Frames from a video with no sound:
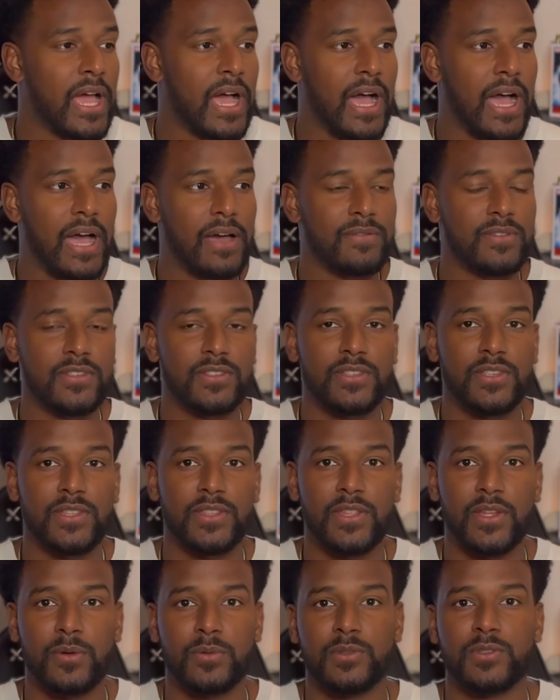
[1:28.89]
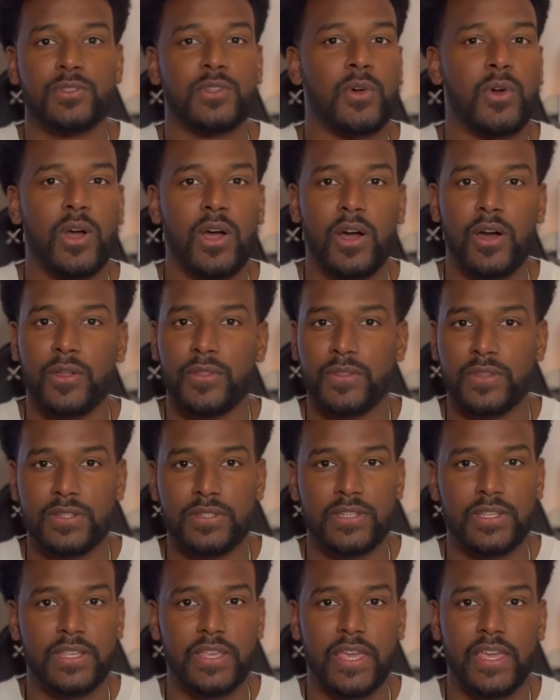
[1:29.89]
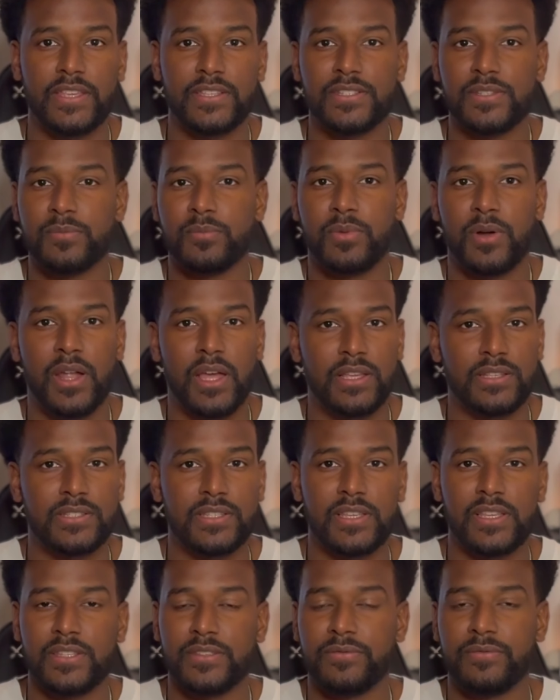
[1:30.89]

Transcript: obviously there was no authentication process,